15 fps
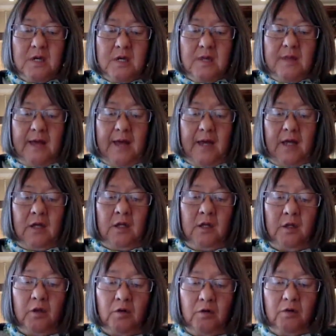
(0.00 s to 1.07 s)
that
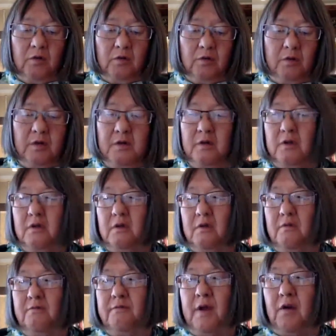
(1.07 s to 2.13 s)
include
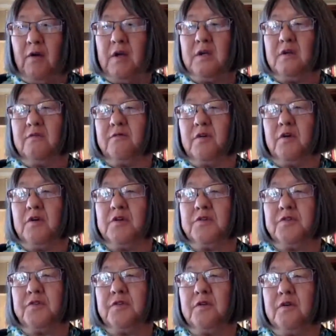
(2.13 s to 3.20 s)
very diverse